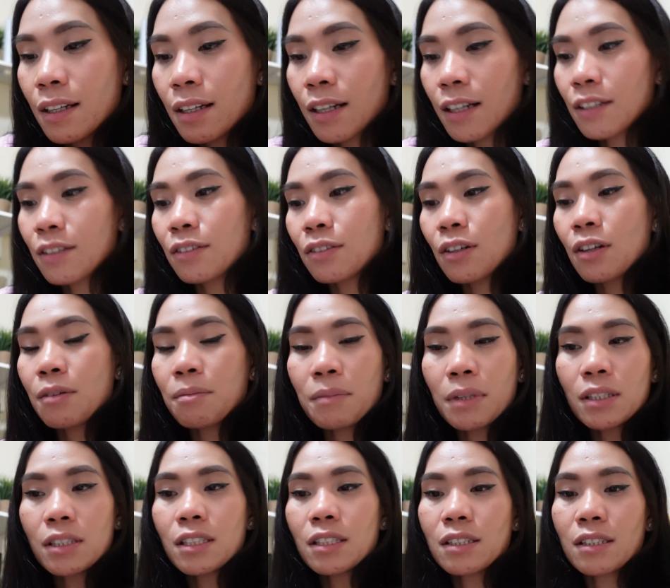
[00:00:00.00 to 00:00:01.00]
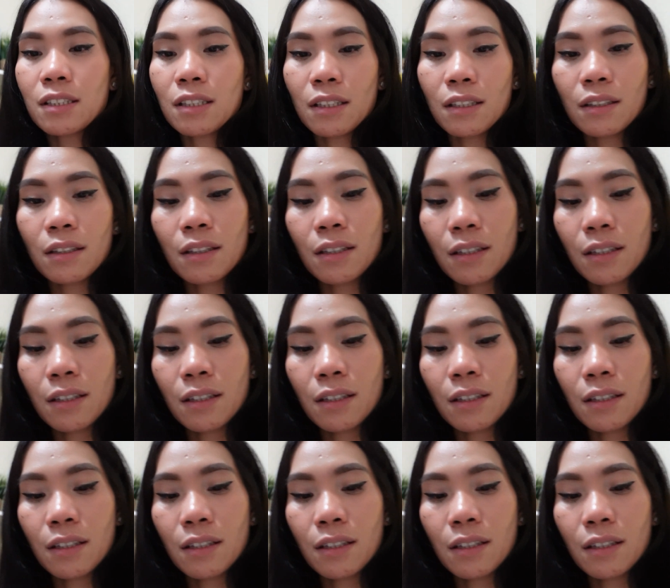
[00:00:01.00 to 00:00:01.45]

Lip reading: I don't know how much is it.